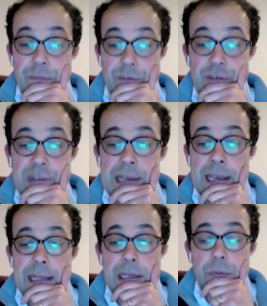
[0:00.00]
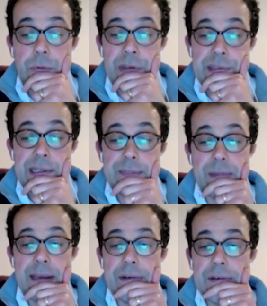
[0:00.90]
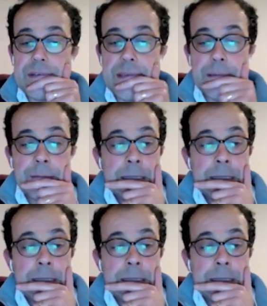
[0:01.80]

officials, high and low, were his admirers.